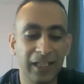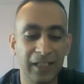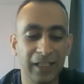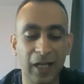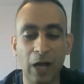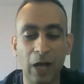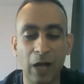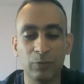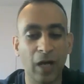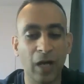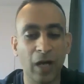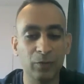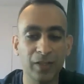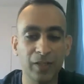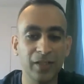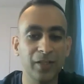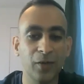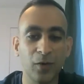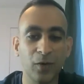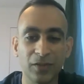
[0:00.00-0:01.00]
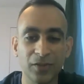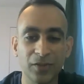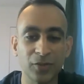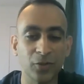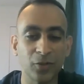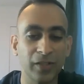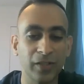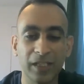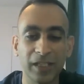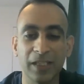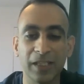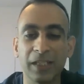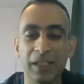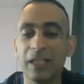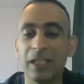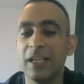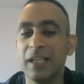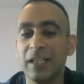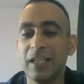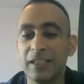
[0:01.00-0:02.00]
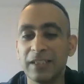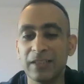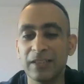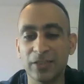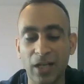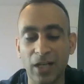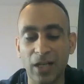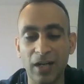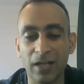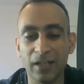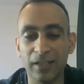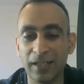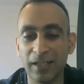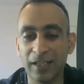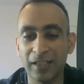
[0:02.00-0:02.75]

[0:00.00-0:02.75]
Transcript: How did your journey start,